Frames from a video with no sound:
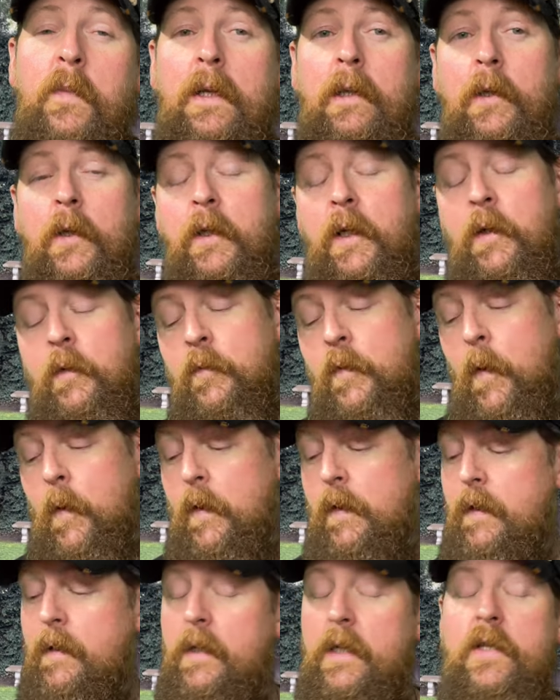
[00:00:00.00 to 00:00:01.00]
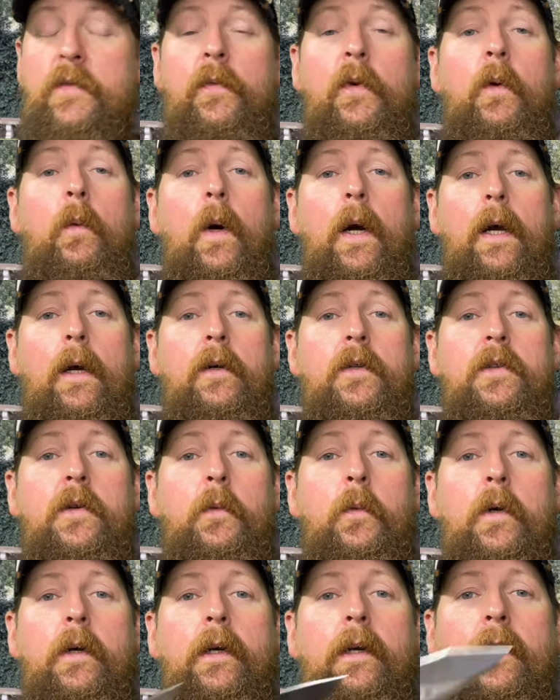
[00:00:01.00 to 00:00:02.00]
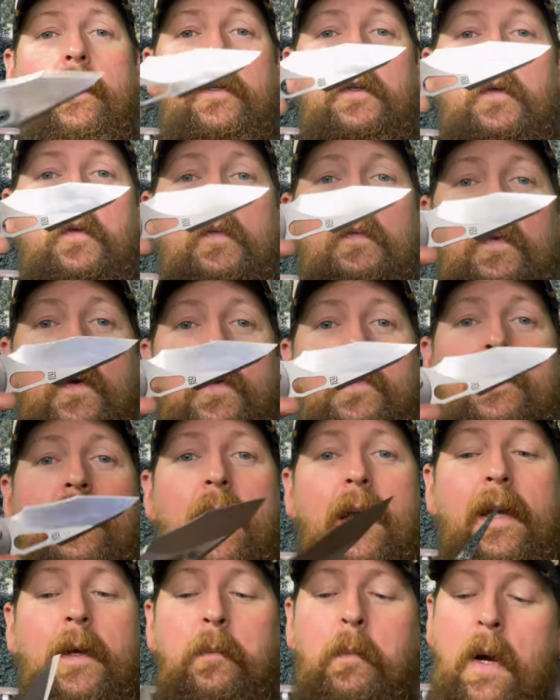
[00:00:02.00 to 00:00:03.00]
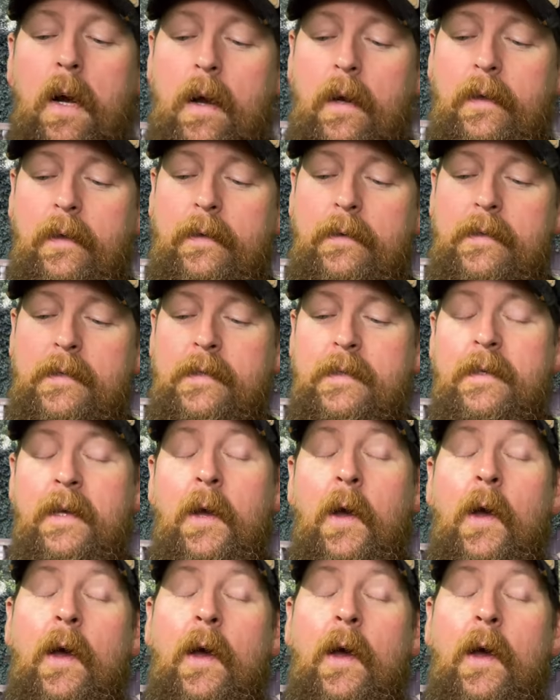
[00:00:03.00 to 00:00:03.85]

been looking forward to this for a while, so we're gonna do first day in pockets